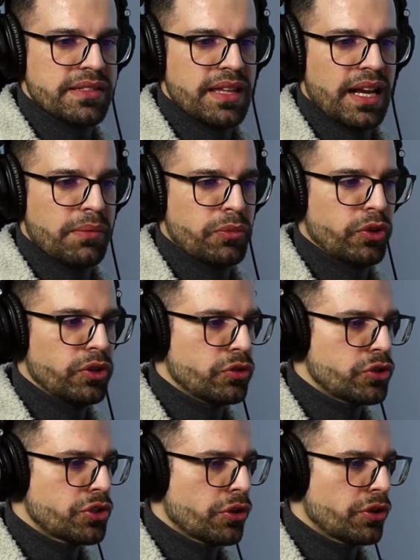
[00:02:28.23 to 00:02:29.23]
that I'm going to
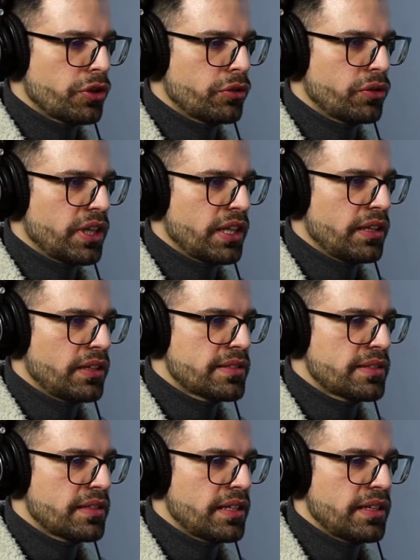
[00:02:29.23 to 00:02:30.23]
show you
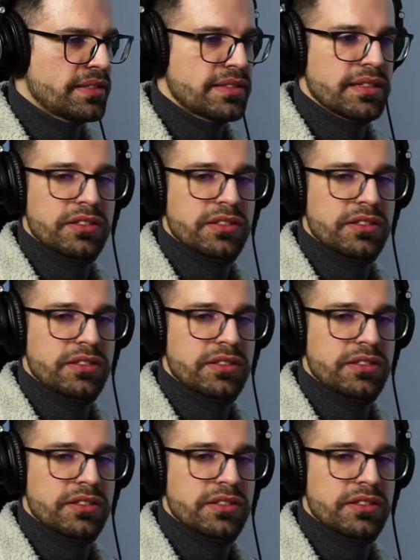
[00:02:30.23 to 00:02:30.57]
is the